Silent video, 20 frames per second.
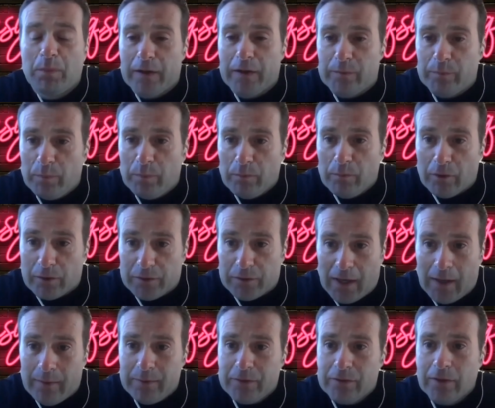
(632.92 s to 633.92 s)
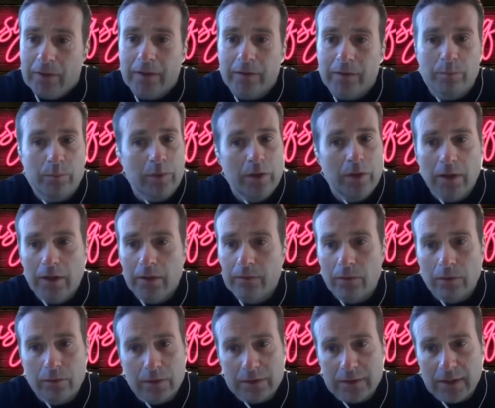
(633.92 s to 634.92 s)
it's retirement is purely
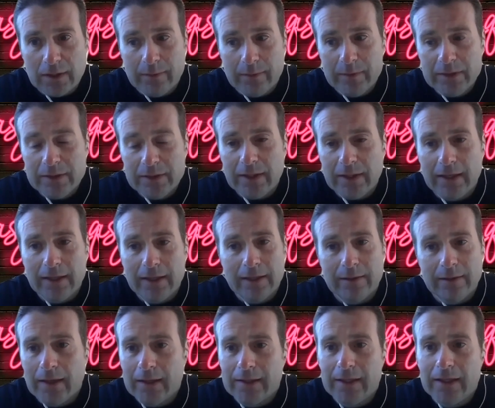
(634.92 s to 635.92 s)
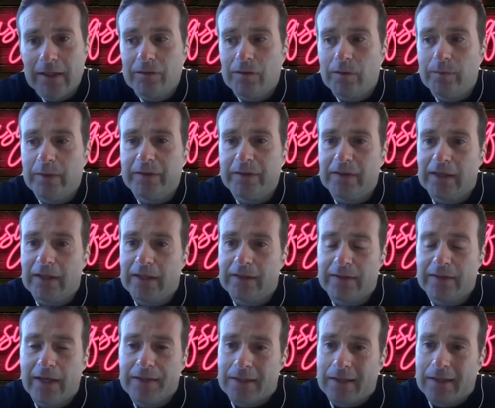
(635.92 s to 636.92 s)
for retirement, and it needs to be seen as
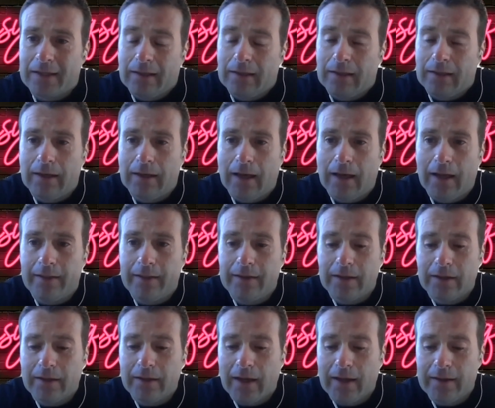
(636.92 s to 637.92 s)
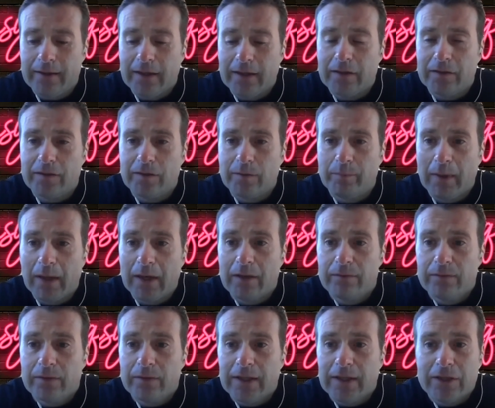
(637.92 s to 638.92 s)
that. And I think it's a
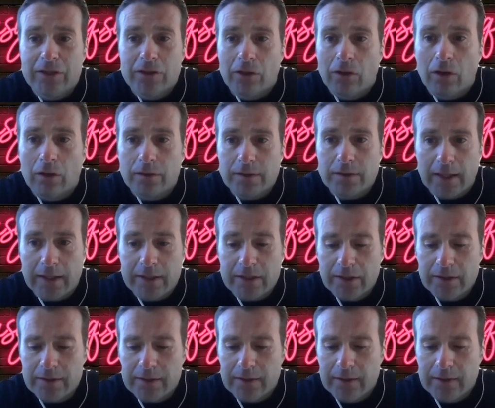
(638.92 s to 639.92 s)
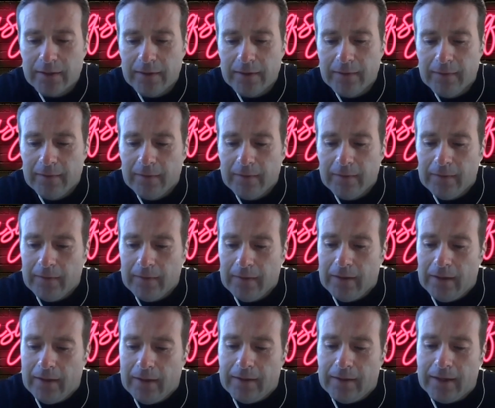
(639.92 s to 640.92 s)
benefit that you can't touch it.
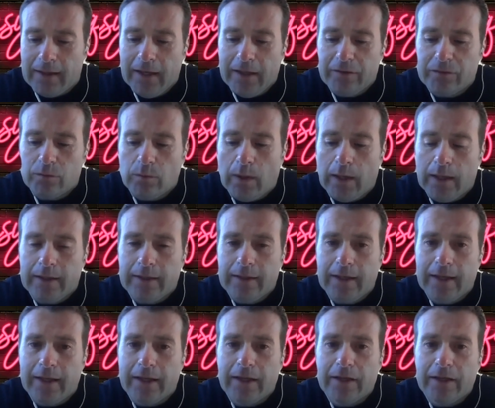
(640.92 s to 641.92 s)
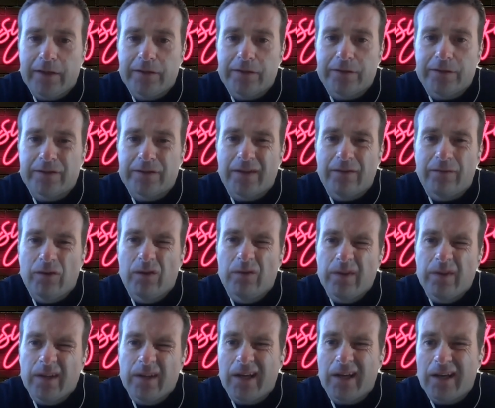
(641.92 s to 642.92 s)
The next one is, if you
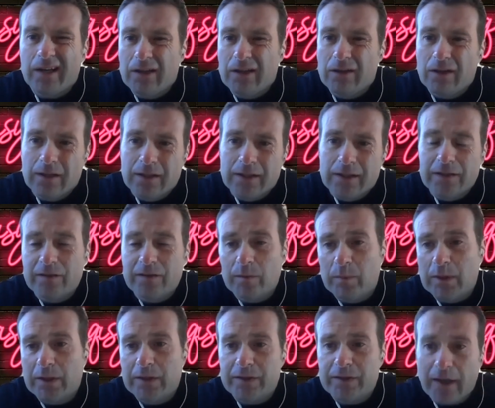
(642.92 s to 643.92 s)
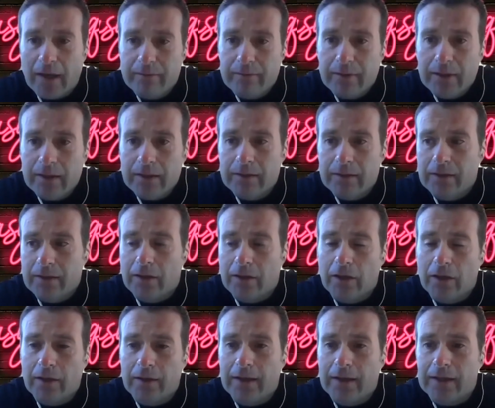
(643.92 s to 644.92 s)
feel like you're not a disciplined saver,
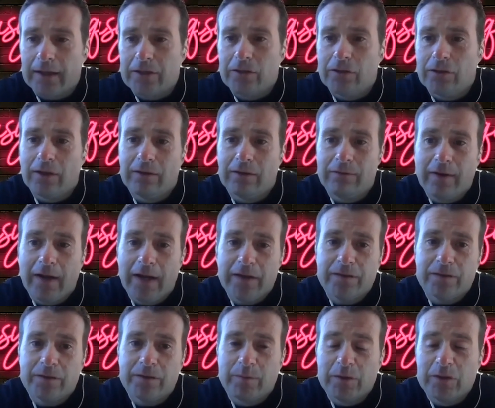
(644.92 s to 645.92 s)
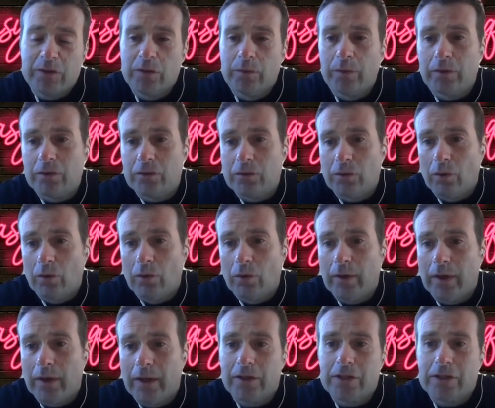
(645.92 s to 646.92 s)
that you invest, but you
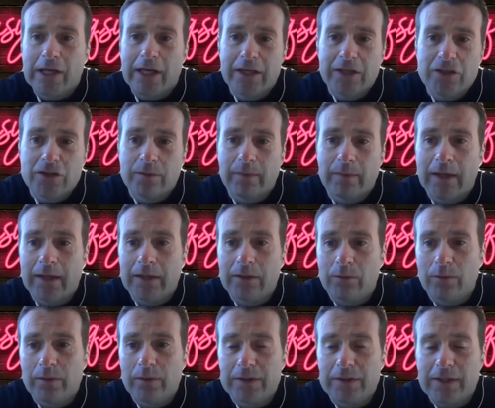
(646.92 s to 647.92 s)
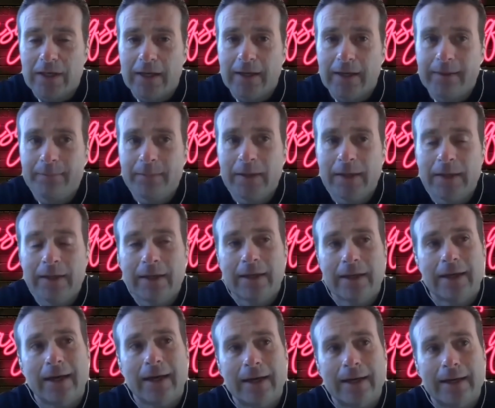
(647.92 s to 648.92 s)
withdraw and you change your mind all the time,
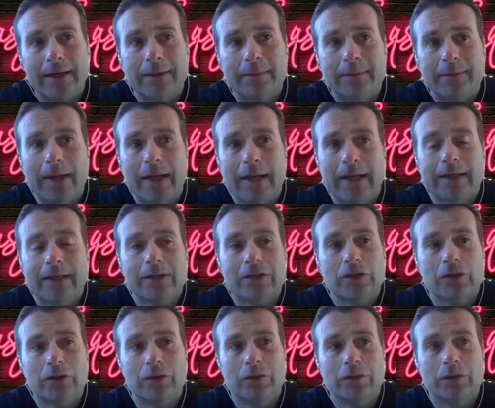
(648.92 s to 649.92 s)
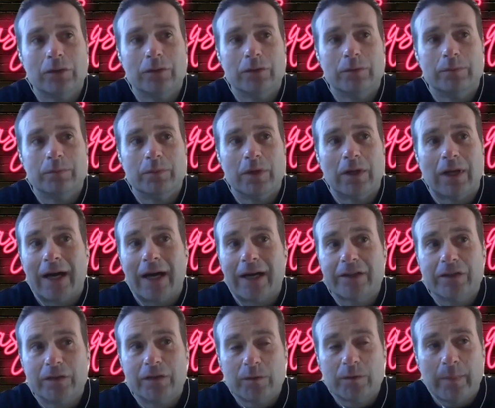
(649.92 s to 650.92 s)
and you like
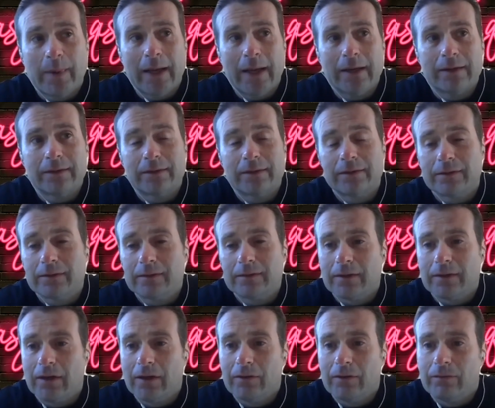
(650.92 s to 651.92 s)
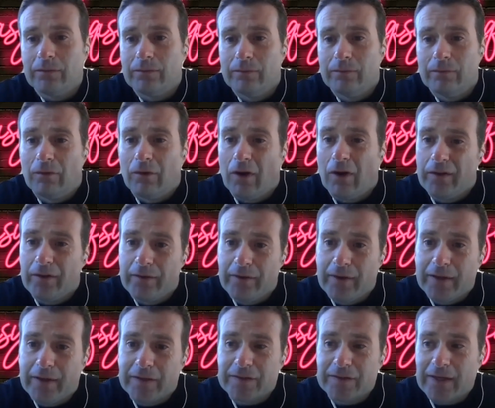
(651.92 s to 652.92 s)
to spend, rather
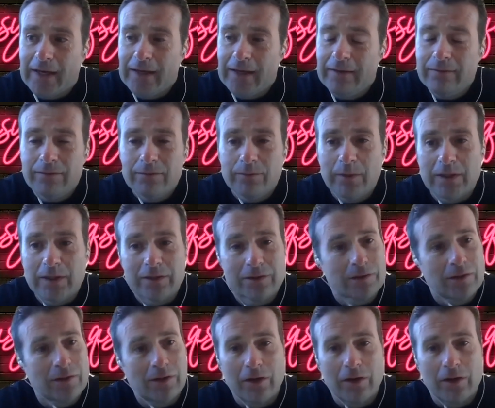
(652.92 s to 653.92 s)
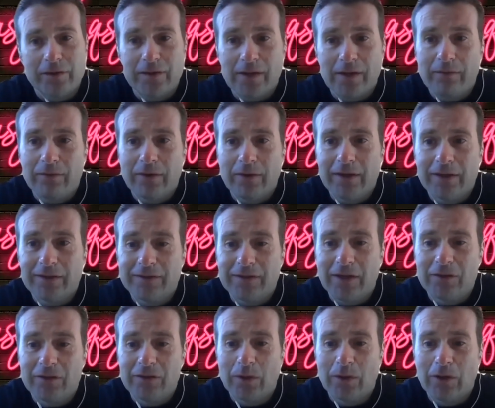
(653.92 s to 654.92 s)
than save, which a lot of South Africans,
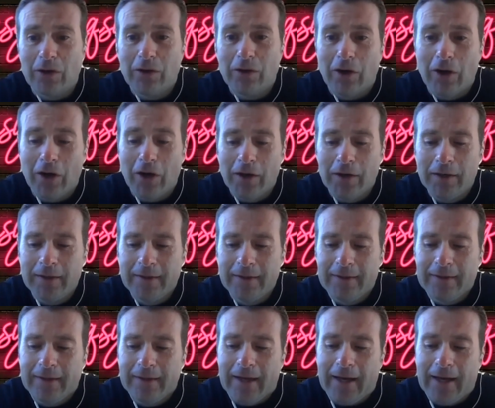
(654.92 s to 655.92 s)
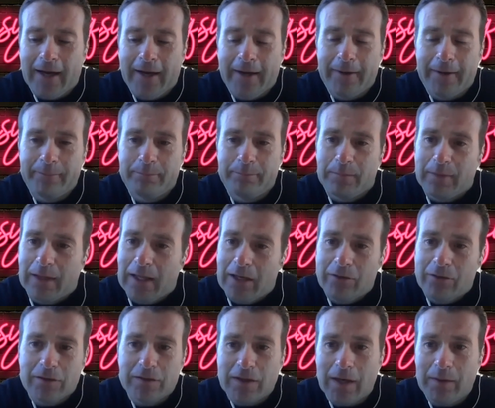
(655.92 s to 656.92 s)
as we know, are, then a
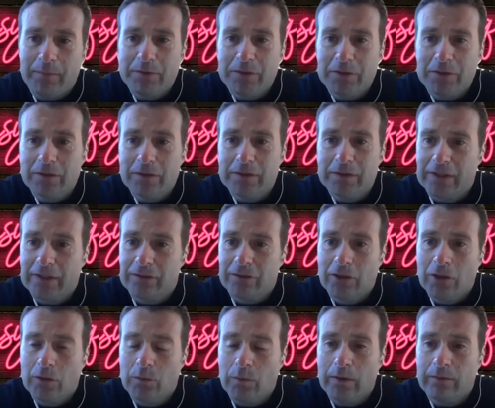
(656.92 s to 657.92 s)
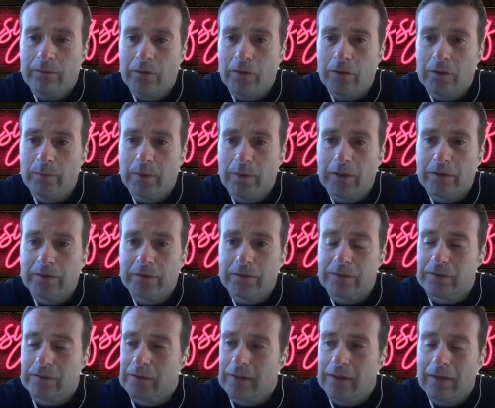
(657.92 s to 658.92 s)
retirement annuity is a good one for you,
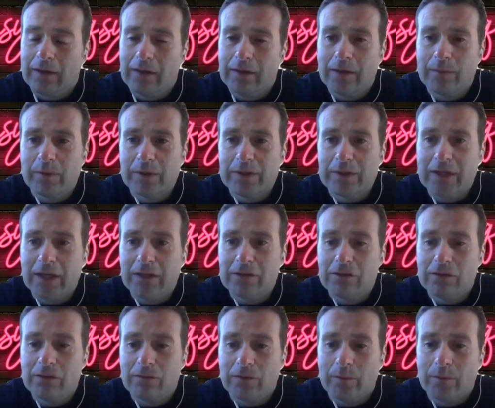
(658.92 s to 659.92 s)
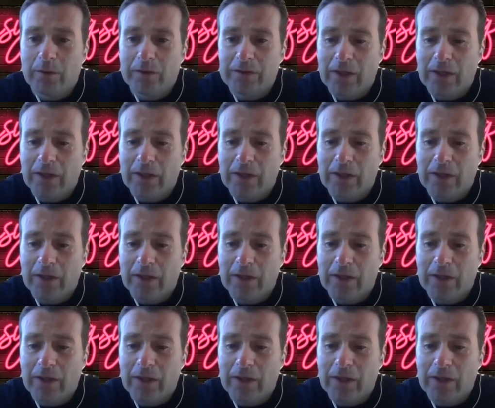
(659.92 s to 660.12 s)
because, it protects you from